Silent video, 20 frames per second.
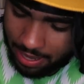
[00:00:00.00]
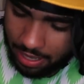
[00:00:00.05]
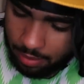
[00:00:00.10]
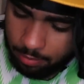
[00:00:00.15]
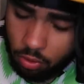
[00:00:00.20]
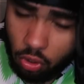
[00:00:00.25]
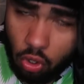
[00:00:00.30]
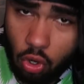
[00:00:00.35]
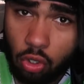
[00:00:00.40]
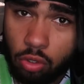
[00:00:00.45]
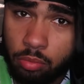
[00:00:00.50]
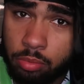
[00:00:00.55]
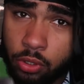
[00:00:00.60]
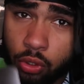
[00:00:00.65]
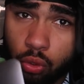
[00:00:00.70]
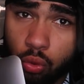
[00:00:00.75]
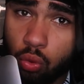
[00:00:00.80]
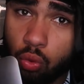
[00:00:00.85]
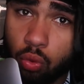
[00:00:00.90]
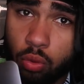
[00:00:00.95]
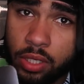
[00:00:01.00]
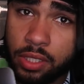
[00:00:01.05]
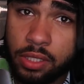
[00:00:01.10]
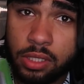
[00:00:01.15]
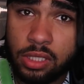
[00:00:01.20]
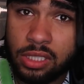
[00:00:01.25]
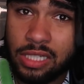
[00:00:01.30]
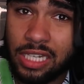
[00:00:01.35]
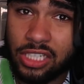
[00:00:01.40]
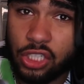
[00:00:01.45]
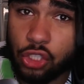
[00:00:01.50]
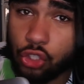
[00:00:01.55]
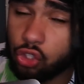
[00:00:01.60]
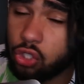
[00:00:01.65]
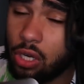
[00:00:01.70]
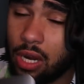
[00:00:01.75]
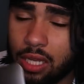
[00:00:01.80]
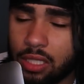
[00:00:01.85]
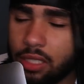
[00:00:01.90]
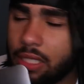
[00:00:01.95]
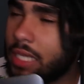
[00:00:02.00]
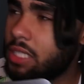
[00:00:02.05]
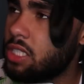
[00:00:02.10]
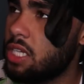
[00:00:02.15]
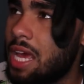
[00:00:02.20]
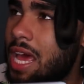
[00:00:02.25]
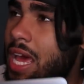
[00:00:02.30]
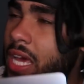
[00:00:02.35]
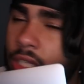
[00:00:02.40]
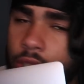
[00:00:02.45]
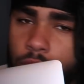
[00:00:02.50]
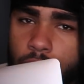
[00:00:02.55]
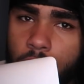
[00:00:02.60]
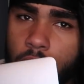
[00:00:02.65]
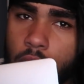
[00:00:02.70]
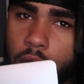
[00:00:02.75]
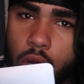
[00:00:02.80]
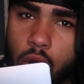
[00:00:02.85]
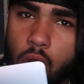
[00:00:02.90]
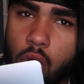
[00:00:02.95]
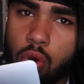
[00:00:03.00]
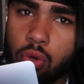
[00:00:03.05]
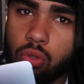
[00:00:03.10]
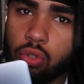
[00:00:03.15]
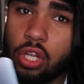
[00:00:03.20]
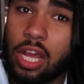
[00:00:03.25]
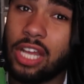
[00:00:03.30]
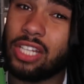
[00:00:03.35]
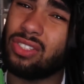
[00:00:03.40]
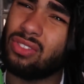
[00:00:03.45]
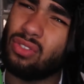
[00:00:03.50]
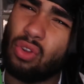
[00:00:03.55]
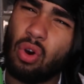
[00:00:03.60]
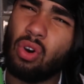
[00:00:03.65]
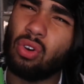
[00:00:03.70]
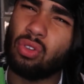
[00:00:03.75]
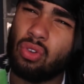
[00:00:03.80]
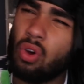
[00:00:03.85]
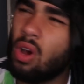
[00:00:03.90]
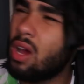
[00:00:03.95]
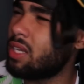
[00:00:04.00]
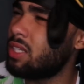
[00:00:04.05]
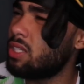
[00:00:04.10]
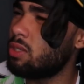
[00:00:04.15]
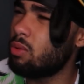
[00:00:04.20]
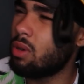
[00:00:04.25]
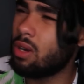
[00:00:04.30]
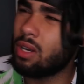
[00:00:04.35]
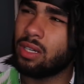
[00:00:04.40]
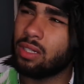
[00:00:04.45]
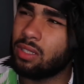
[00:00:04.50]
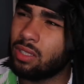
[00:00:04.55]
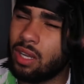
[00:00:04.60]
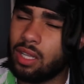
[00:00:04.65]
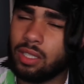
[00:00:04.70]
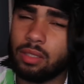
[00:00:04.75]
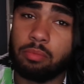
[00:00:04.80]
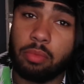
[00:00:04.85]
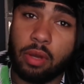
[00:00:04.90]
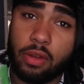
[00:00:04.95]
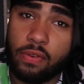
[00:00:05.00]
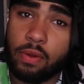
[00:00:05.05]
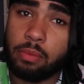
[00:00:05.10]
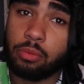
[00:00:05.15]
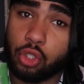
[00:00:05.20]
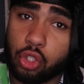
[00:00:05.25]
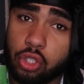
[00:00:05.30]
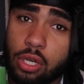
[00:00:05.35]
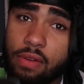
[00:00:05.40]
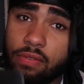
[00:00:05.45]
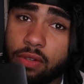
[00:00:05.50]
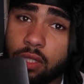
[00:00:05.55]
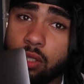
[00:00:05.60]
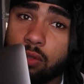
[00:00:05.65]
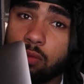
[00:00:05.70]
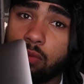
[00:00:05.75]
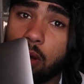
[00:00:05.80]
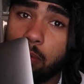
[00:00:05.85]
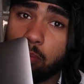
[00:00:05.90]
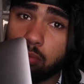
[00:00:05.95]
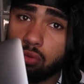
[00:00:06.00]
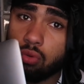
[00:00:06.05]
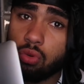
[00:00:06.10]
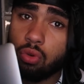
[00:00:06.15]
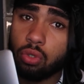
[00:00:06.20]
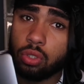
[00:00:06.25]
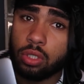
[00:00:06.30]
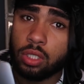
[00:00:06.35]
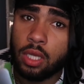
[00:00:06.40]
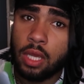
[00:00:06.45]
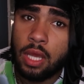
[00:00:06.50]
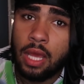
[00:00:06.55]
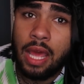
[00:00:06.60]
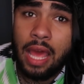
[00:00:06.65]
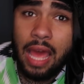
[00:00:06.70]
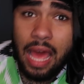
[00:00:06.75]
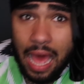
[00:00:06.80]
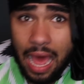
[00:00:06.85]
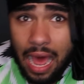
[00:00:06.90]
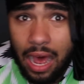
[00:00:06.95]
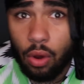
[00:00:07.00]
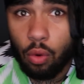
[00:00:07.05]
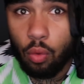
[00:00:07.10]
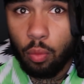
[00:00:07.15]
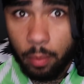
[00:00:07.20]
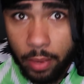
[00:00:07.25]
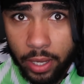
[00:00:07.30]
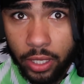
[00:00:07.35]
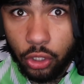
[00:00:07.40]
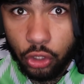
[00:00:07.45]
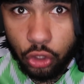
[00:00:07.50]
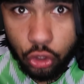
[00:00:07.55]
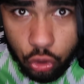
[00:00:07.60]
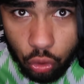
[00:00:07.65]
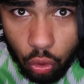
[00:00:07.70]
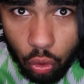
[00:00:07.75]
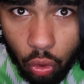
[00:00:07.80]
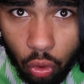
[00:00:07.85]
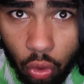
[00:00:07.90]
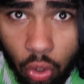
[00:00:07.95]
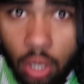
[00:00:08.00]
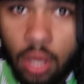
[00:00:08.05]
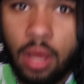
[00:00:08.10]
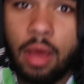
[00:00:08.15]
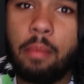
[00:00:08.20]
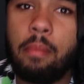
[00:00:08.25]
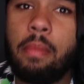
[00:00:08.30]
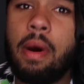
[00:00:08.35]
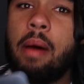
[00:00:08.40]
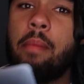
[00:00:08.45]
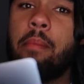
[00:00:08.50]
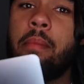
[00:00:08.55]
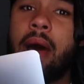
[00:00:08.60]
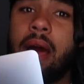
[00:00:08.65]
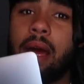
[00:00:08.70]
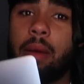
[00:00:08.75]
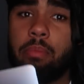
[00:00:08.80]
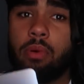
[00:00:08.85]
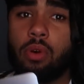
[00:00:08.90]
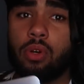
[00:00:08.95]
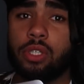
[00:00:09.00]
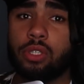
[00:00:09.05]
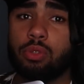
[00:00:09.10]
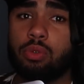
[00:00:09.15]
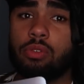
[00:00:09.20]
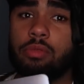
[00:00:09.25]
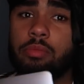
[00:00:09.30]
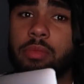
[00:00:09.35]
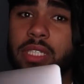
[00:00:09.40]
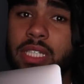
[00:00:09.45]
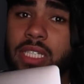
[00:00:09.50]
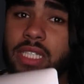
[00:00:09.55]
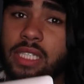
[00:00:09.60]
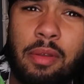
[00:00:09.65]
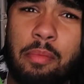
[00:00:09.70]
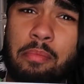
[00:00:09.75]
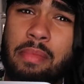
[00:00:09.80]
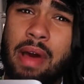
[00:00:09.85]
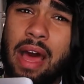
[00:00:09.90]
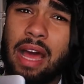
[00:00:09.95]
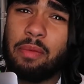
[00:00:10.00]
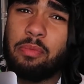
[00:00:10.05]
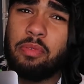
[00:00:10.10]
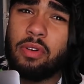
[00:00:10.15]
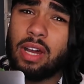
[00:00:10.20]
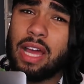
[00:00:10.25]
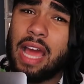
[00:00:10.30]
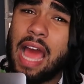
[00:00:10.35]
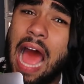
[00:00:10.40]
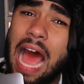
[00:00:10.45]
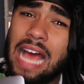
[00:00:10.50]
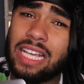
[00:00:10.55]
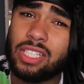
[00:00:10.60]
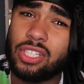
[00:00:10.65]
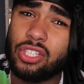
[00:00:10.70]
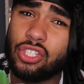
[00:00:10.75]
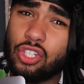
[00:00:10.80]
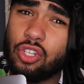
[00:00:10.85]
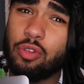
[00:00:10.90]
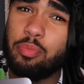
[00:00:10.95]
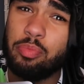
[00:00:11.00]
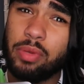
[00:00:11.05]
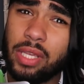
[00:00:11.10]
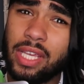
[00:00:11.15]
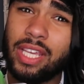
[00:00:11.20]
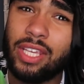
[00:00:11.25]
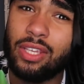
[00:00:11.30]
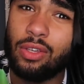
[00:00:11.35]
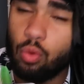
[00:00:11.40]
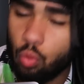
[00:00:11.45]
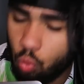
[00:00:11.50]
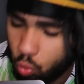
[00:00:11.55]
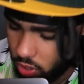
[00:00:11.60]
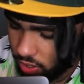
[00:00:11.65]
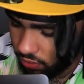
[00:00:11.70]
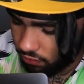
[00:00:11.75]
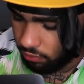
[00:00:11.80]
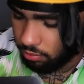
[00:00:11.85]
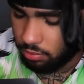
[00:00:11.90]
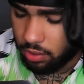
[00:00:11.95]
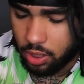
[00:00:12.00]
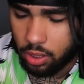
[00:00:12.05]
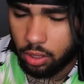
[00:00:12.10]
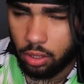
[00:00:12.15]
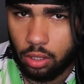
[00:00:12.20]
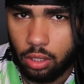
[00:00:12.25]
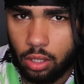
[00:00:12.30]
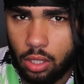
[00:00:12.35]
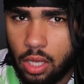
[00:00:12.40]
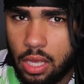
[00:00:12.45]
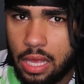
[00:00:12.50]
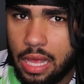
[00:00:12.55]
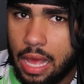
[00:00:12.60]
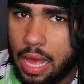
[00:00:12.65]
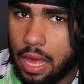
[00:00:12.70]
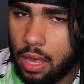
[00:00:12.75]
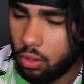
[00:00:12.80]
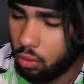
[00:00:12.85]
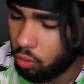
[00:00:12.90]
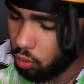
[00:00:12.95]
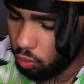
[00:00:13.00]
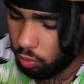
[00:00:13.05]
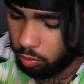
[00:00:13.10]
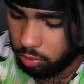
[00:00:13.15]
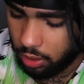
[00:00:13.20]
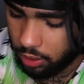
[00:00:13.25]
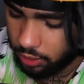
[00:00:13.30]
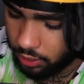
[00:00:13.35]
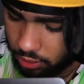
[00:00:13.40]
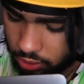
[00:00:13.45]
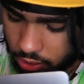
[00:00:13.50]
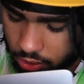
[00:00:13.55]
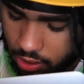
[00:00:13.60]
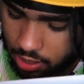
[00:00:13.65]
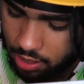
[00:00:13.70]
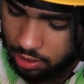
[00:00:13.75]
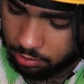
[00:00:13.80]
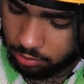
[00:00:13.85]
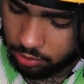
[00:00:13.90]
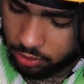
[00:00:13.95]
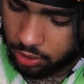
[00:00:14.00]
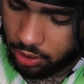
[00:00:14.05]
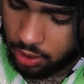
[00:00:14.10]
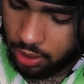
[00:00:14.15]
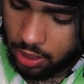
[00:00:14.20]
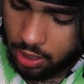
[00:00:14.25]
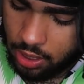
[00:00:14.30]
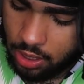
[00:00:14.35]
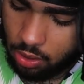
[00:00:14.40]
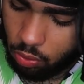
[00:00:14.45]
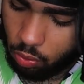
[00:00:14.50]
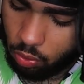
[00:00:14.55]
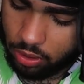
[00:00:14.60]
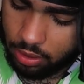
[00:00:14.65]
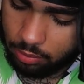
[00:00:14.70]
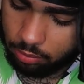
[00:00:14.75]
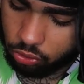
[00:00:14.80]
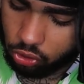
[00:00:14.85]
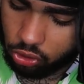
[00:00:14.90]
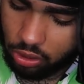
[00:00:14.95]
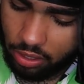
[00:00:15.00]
MacBook on me always. That's anywhere I go. Not anywhere in London, but if I'm traveling abroad, I'll make sure my MacBook is with me. The MacBook has to be with me at all bloody times when I'm